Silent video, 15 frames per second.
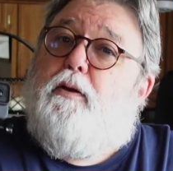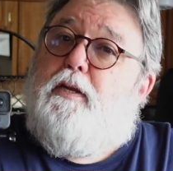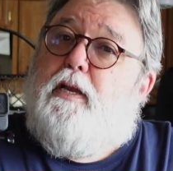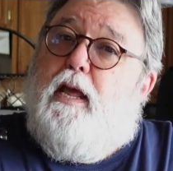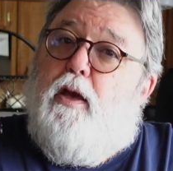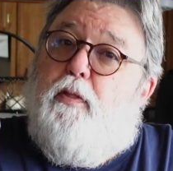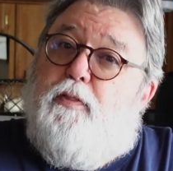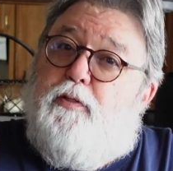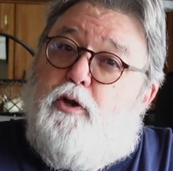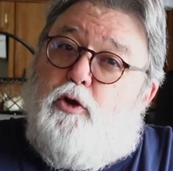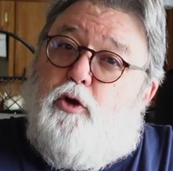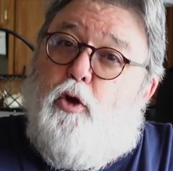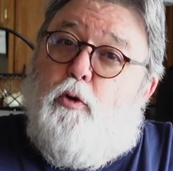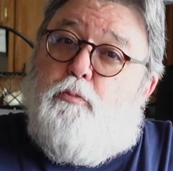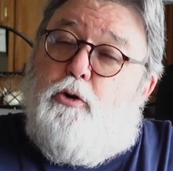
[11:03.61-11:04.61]
Now, the
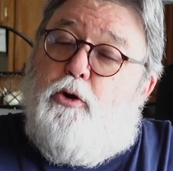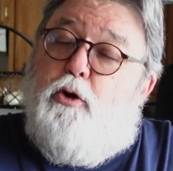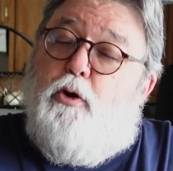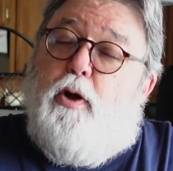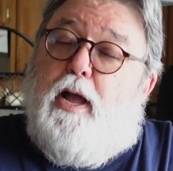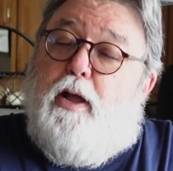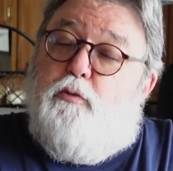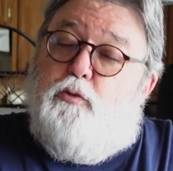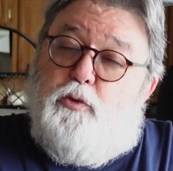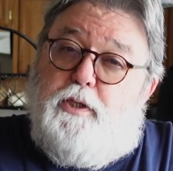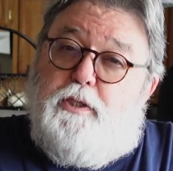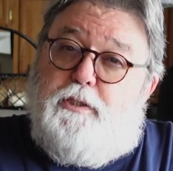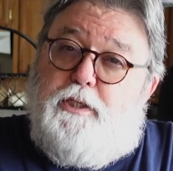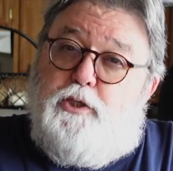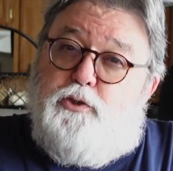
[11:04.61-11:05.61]
GoPro I
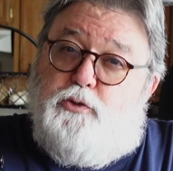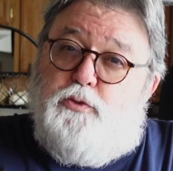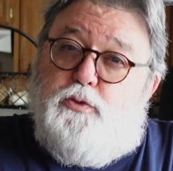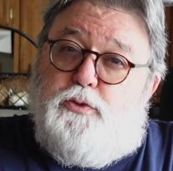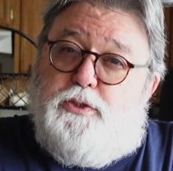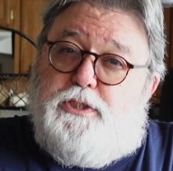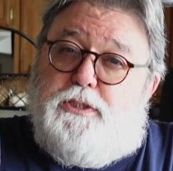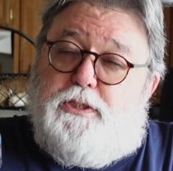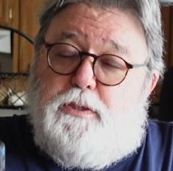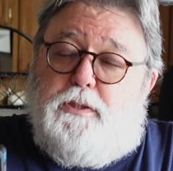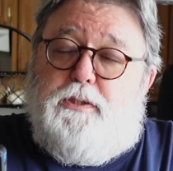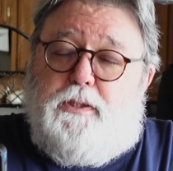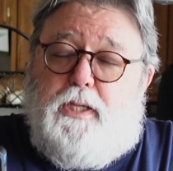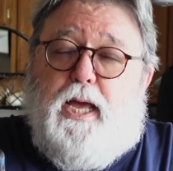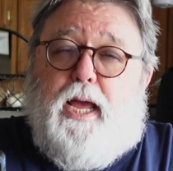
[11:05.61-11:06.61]
really do
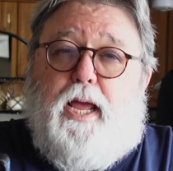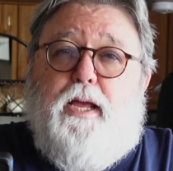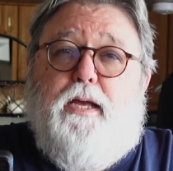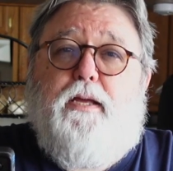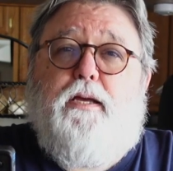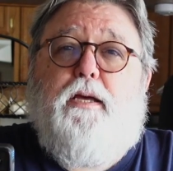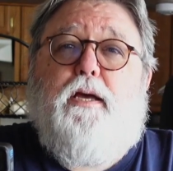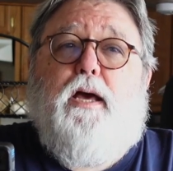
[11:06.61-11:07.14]
still like.